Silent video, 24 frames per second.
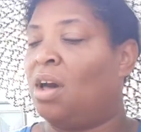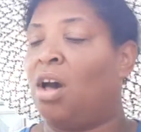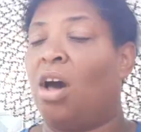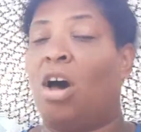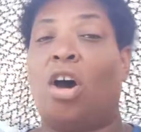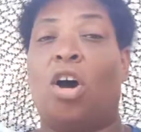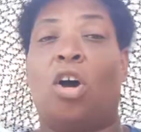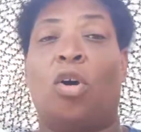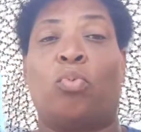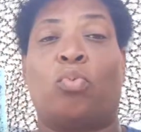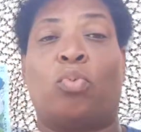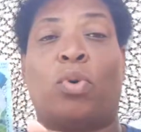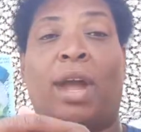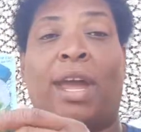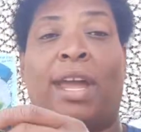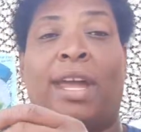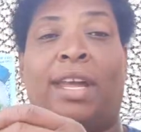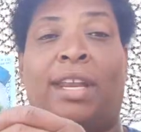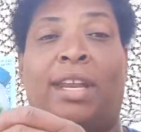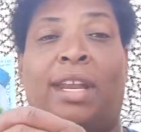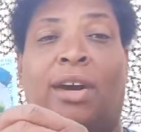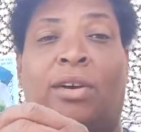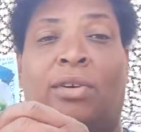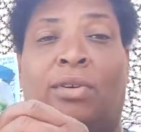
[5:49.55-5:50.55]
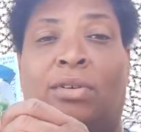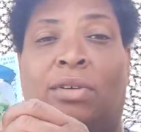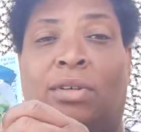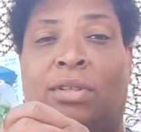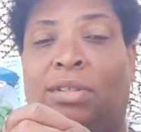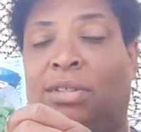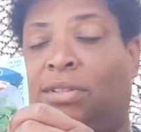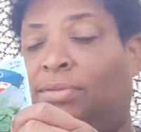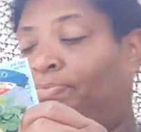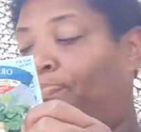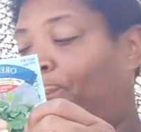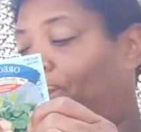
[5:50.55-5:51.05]
Oregano.
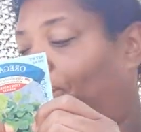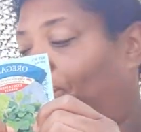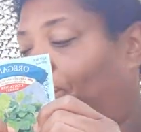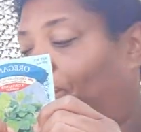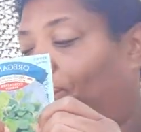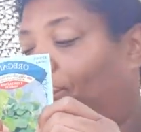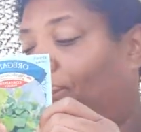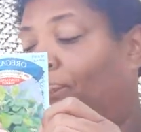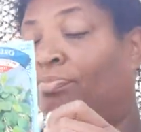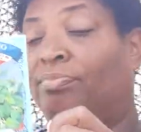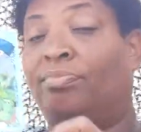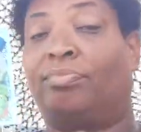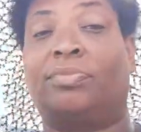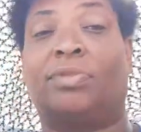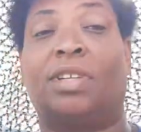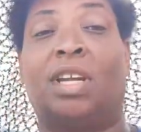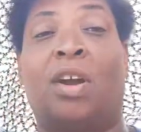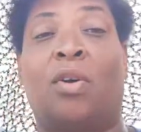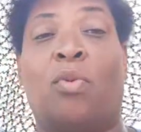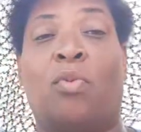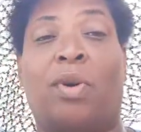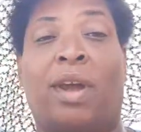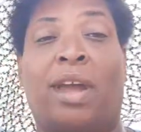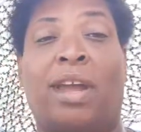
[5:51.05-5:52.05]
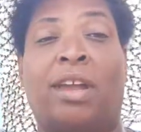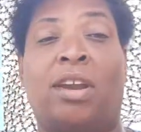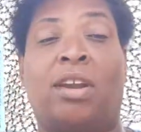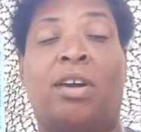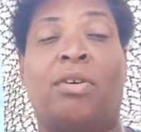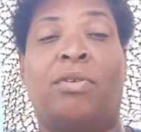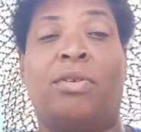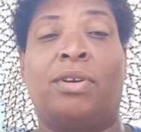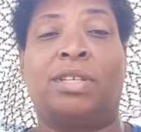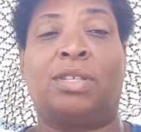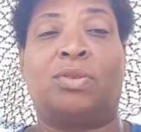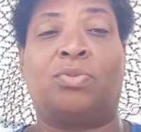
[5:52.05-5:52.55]

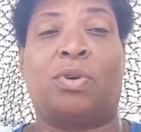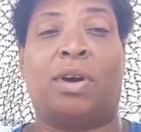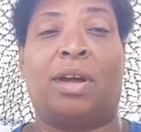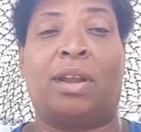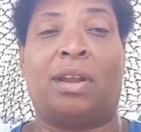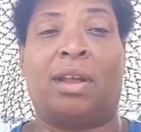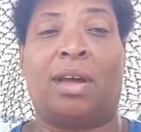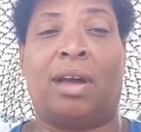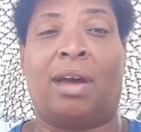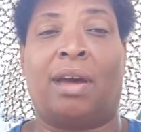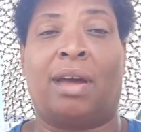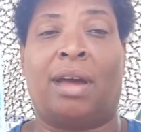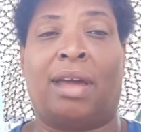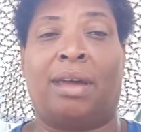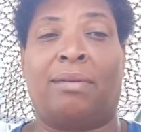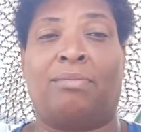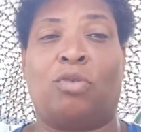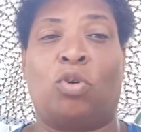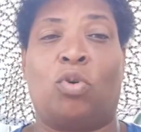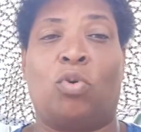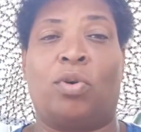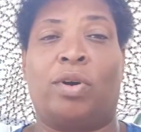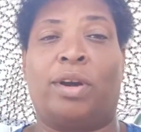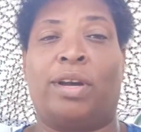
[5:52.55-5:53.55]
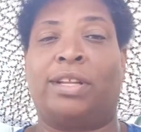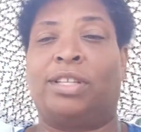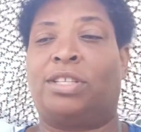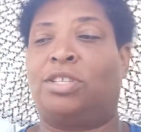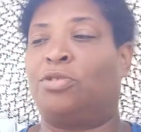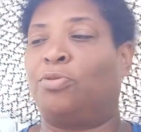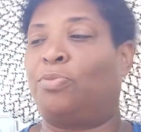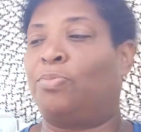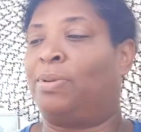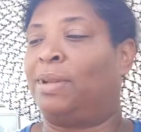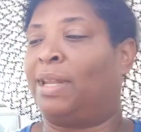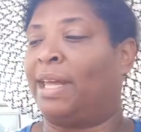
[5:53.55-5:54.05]
Oregano is one I'm going
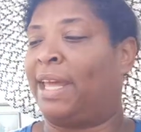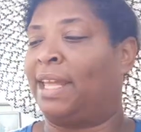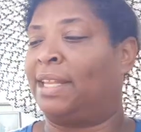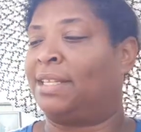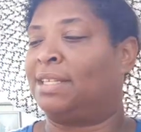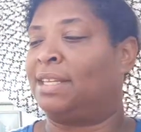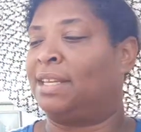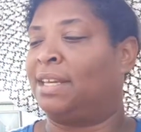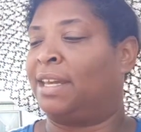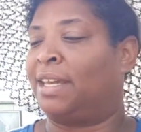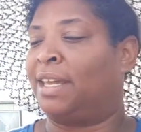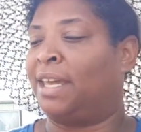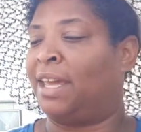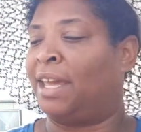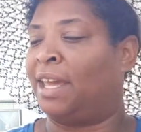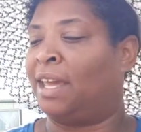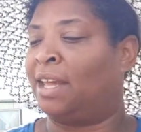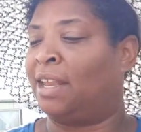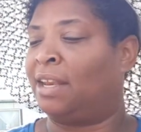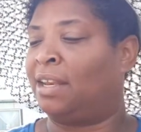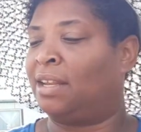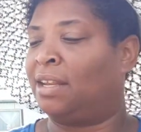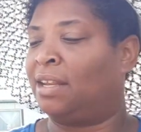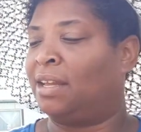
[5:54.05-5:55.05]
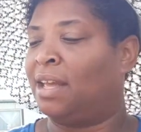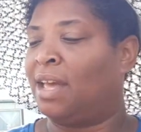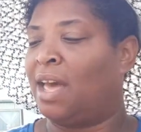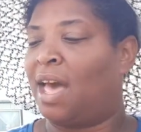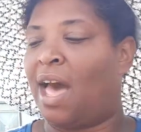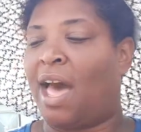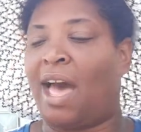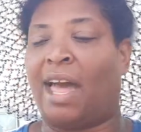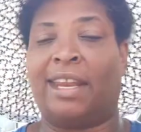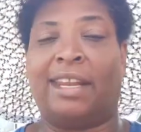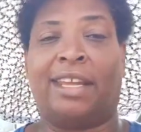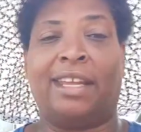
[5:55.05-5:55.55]
to plant again.
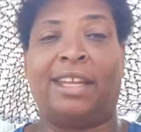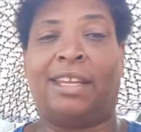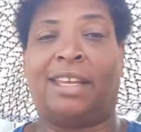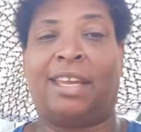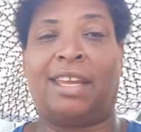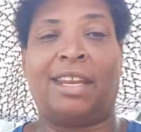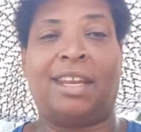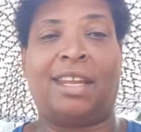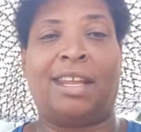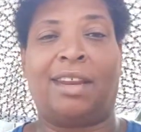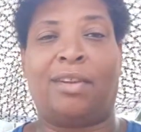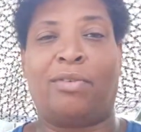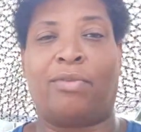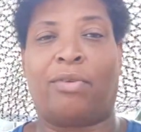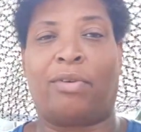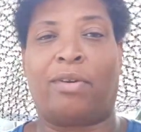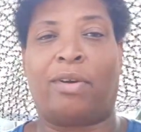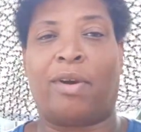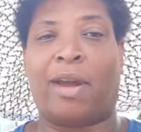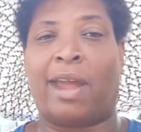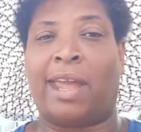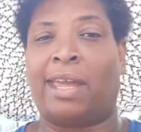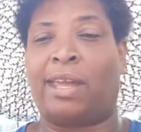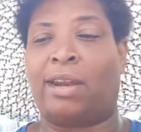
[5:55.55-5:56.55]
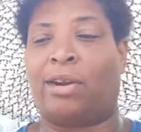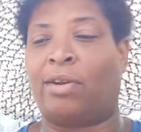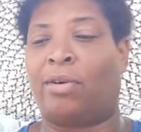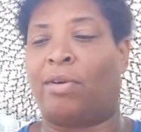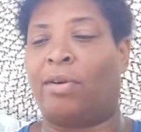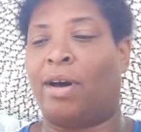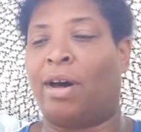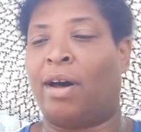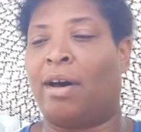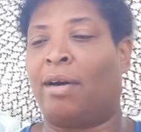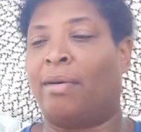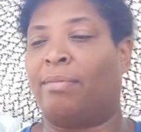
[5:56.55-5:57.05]
I didn't get any oregano
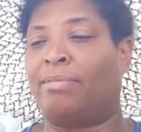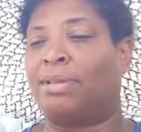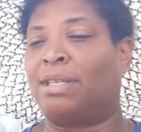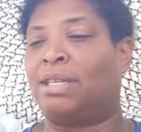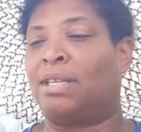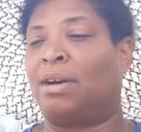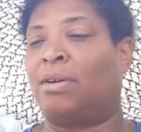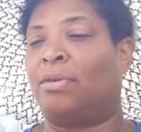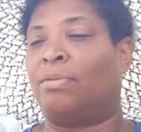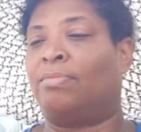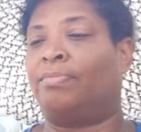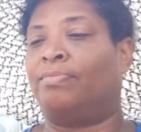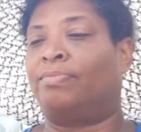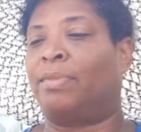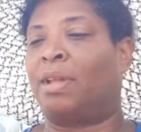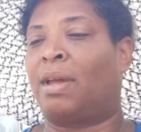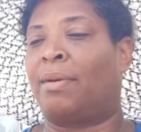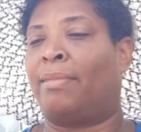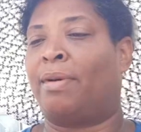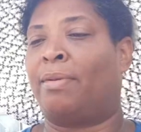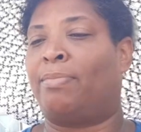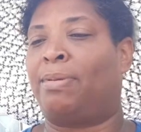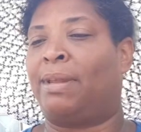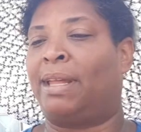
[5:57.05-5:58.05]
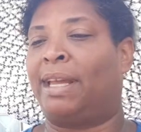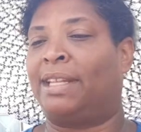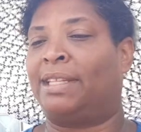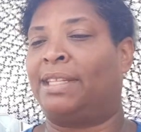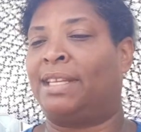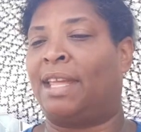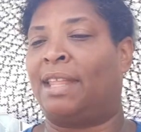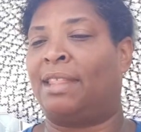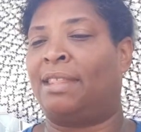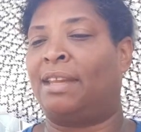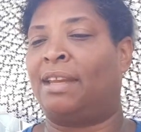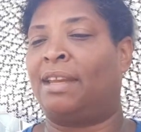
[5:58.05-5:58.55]
up, so I'm going to plant
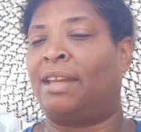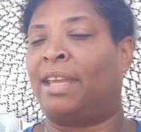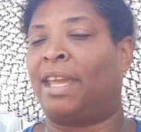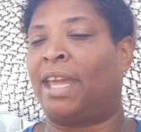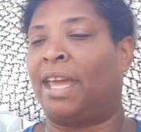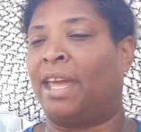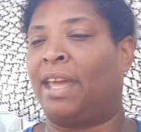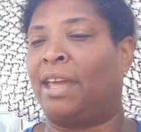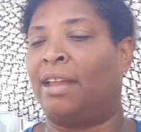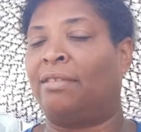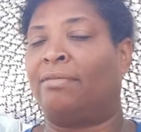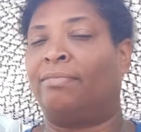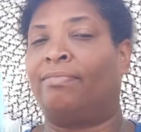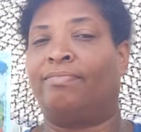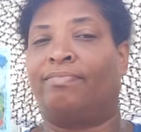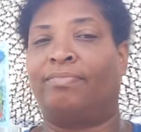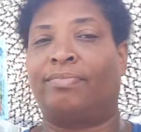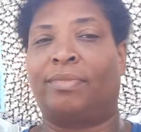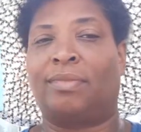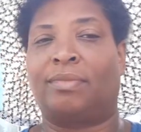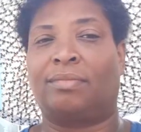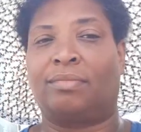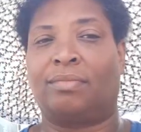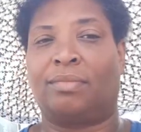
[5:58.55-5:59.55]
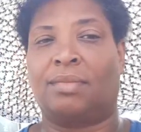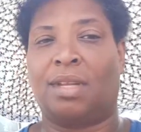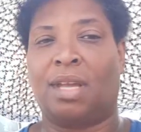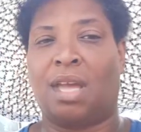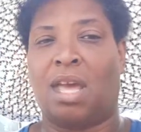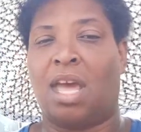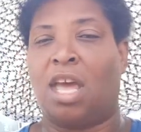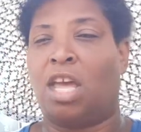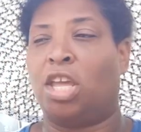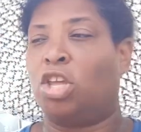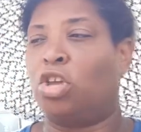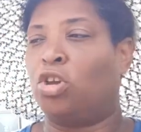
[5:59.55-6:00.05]
that again.
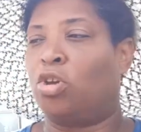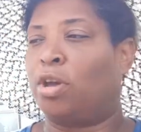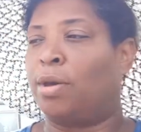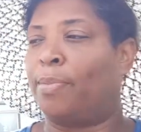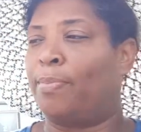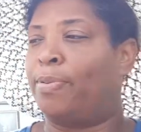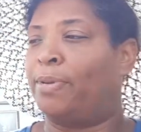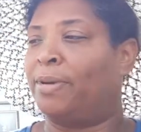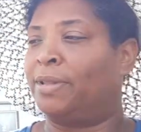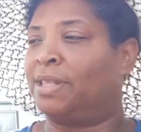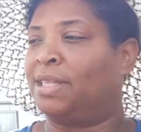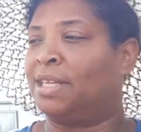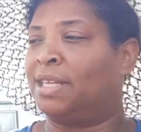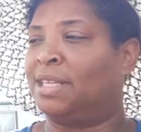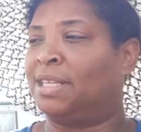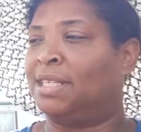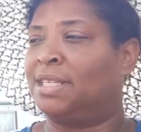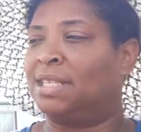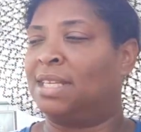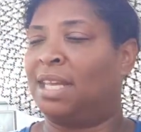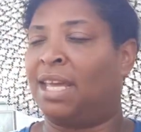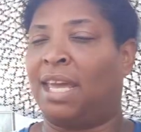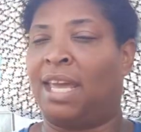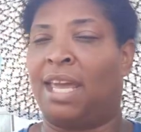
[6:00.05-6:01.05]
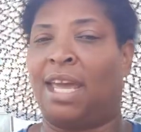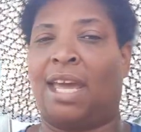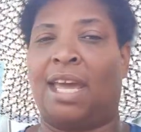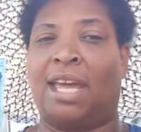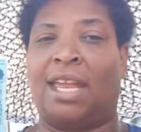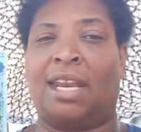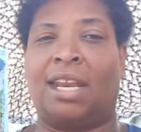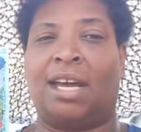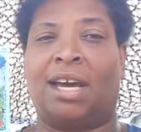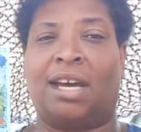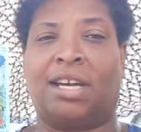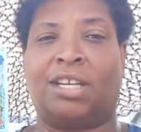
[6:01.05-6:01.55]
You can put this
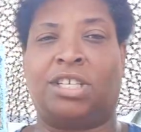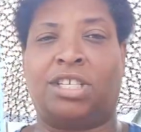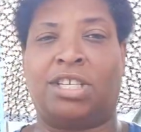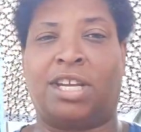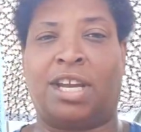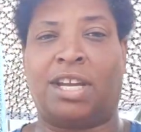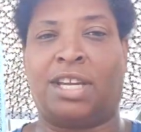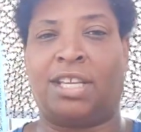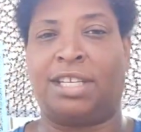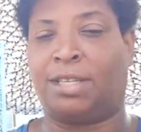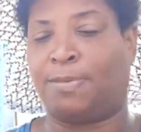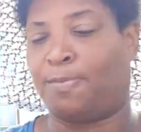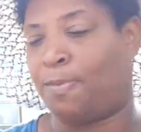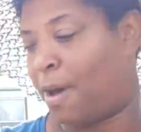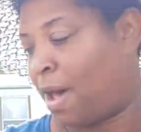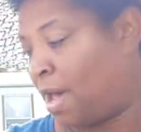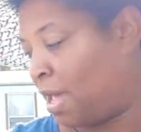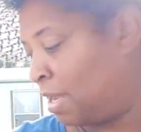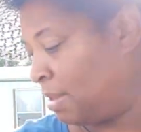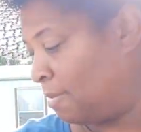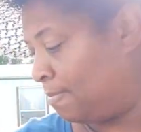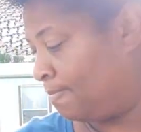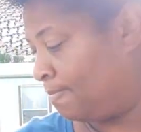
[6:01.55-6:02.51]
in a shady spot.